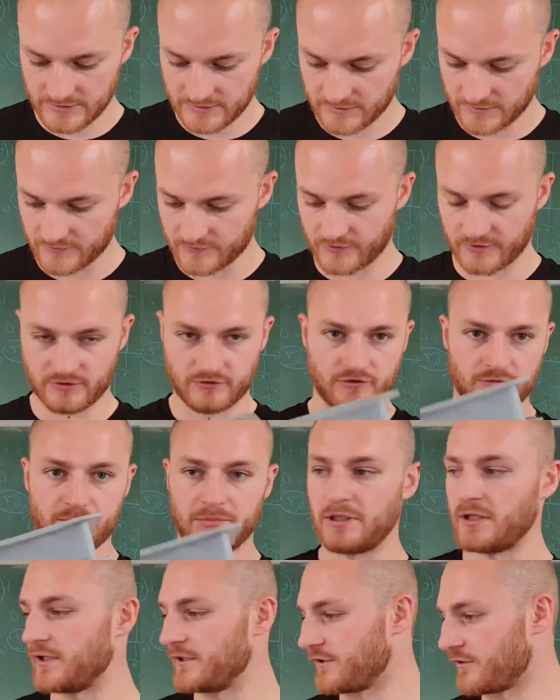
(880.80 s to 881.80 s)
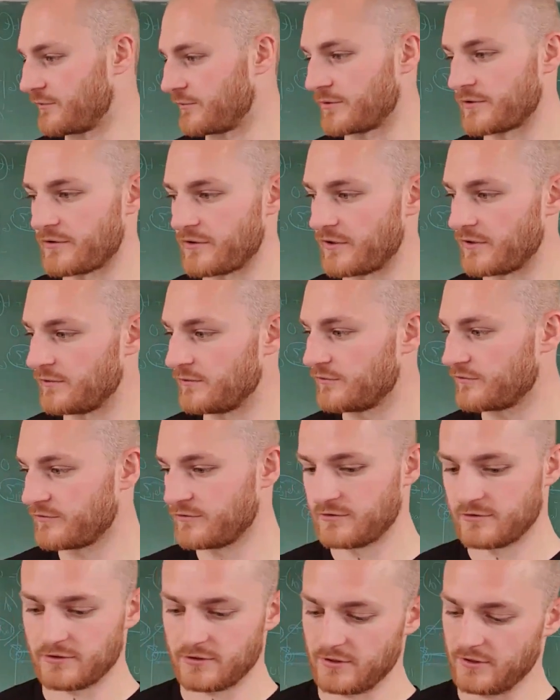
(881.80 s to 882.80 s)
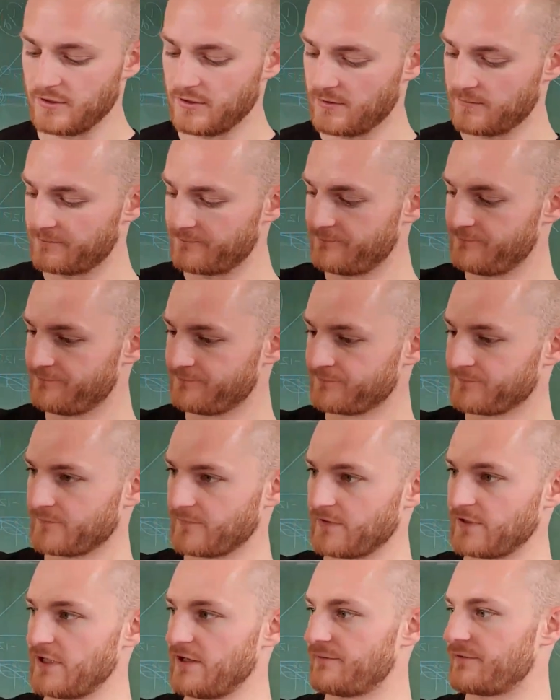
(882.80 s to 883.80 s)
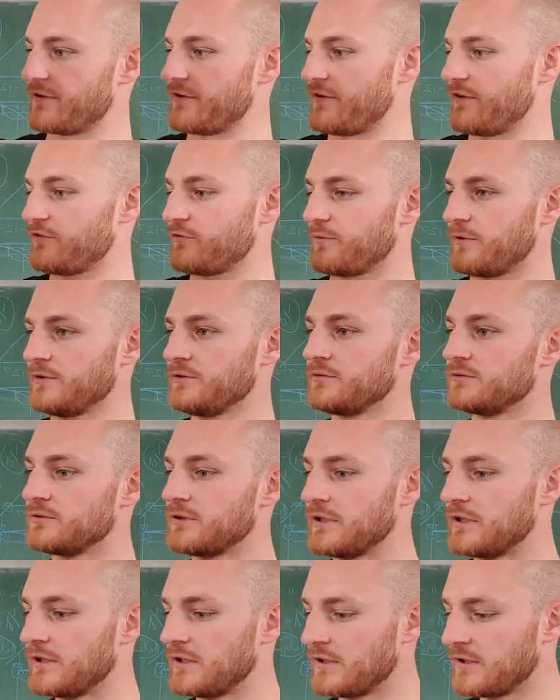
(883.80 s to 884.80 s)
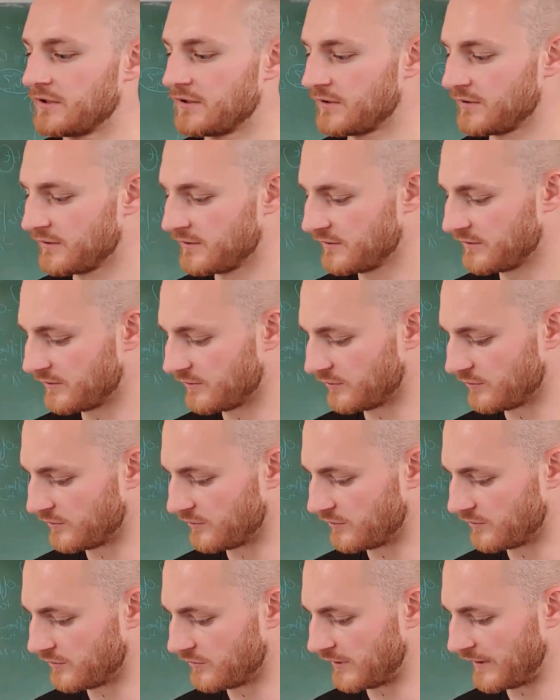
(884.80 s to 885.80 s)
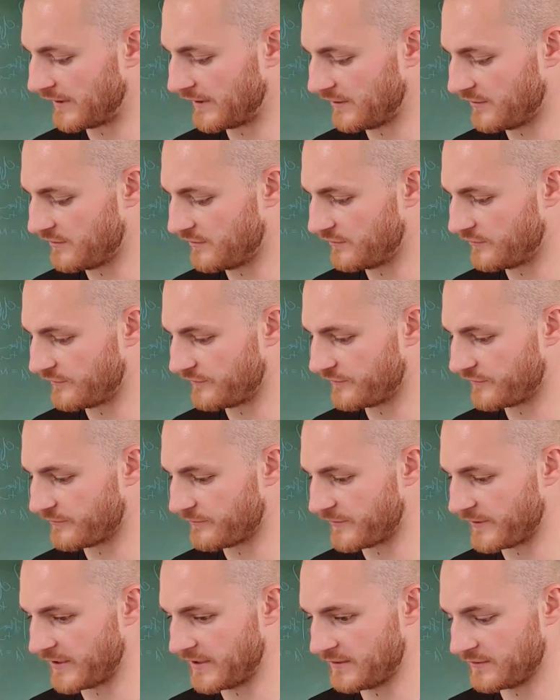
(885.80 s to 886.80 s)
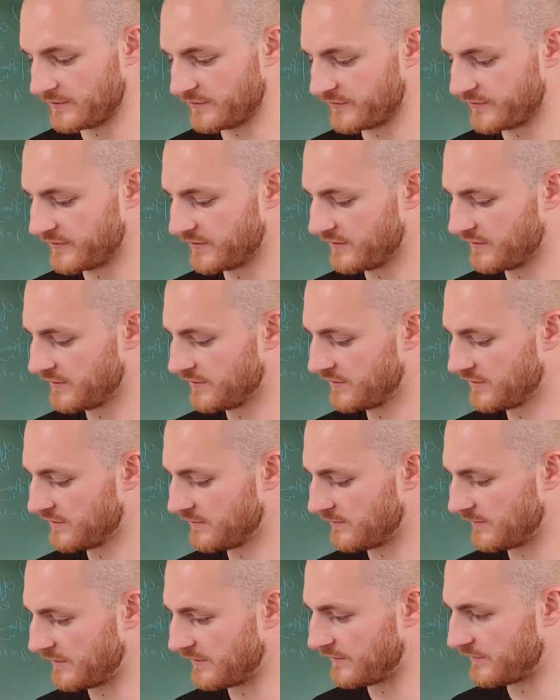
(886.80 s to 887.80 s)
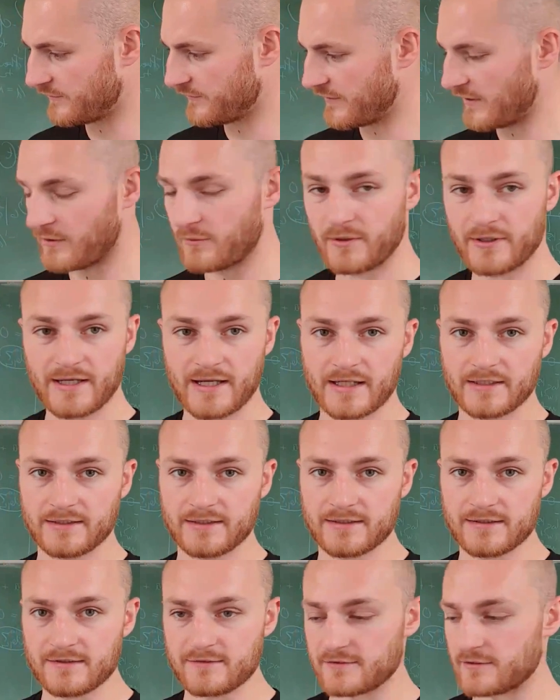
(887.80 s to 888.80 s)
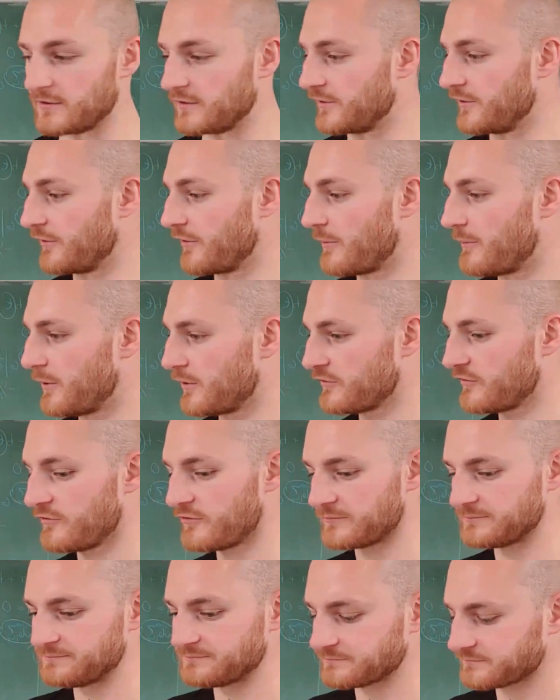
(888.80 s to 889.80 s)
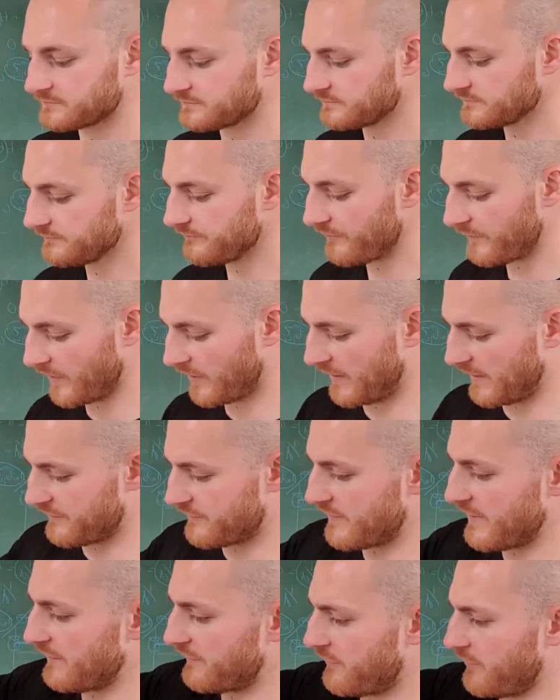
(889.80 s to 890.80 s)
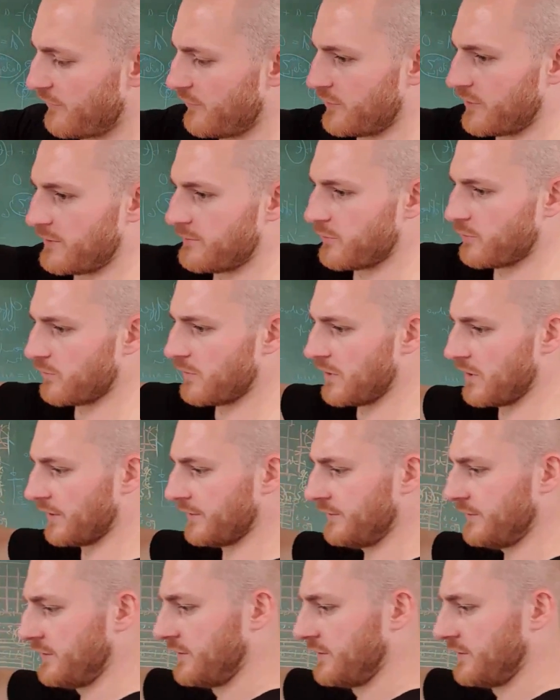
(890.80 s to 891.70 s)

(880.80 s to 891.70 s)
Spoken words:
because I can just buy another one of those and get rid of this one, or I could use it for something else because they're quite handy, these little Euro boxes. Okay, so that's thought number 1.